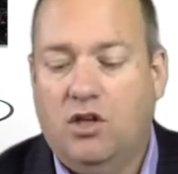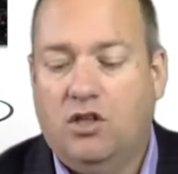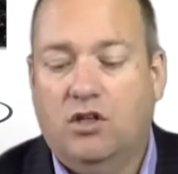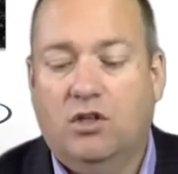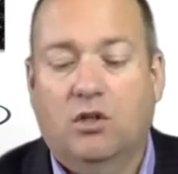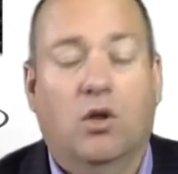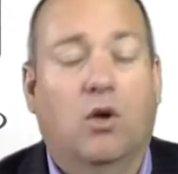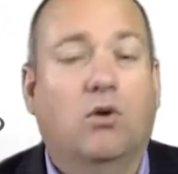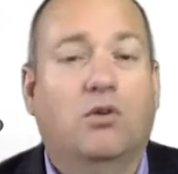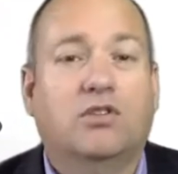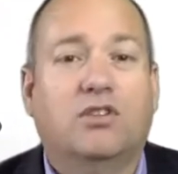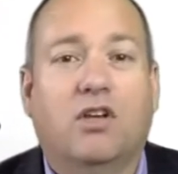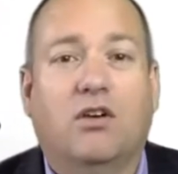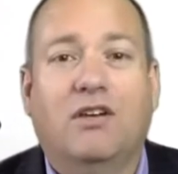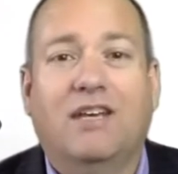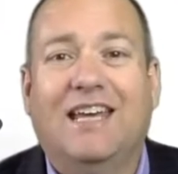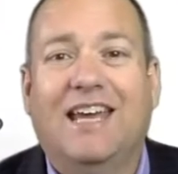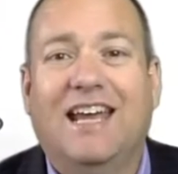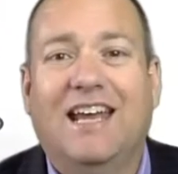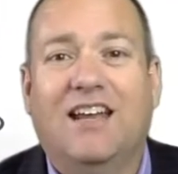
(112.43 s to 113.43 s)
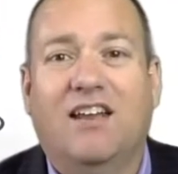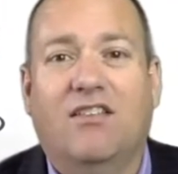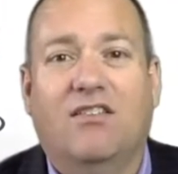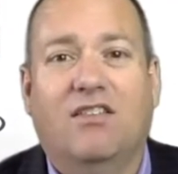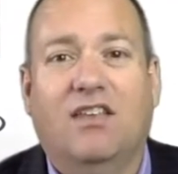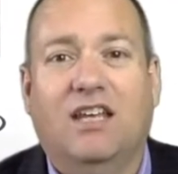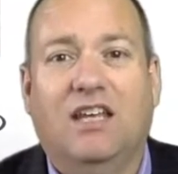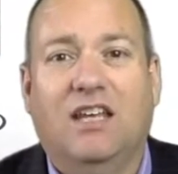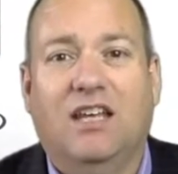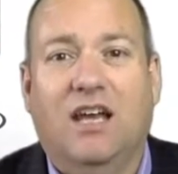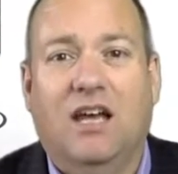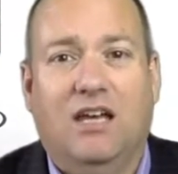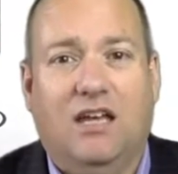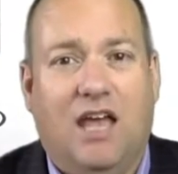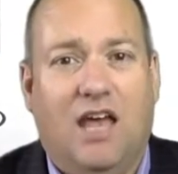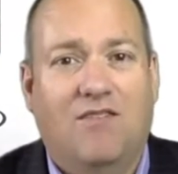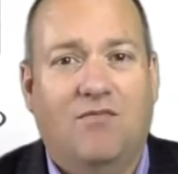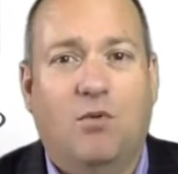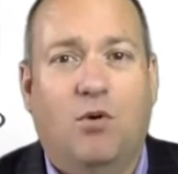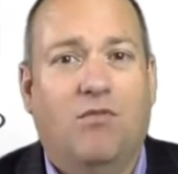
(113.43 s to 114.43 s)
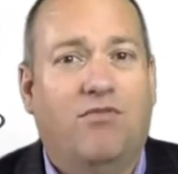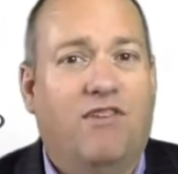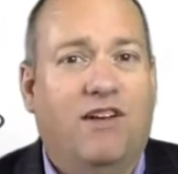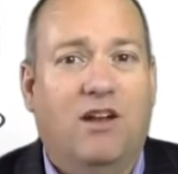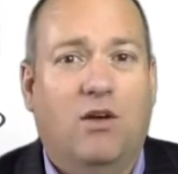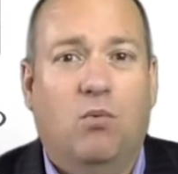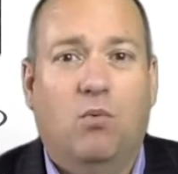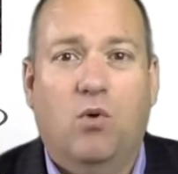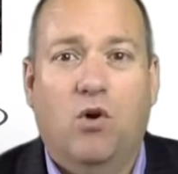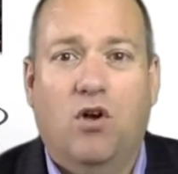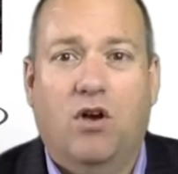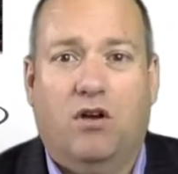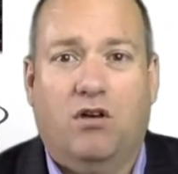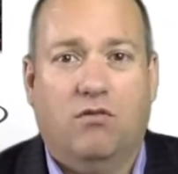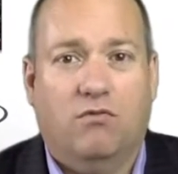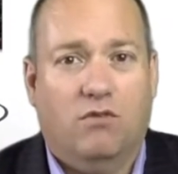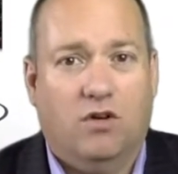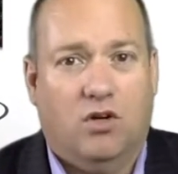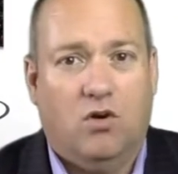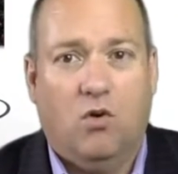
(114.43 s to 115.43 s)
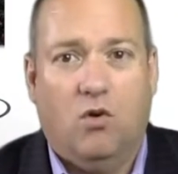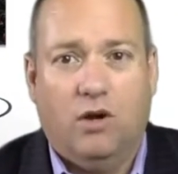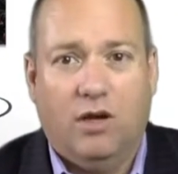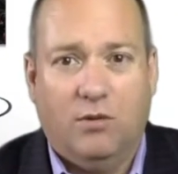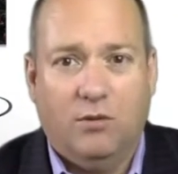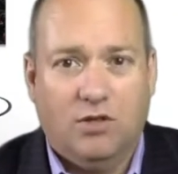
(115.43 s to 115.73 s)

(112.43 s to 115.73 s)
You'll also get the Have More Fun at Work recording,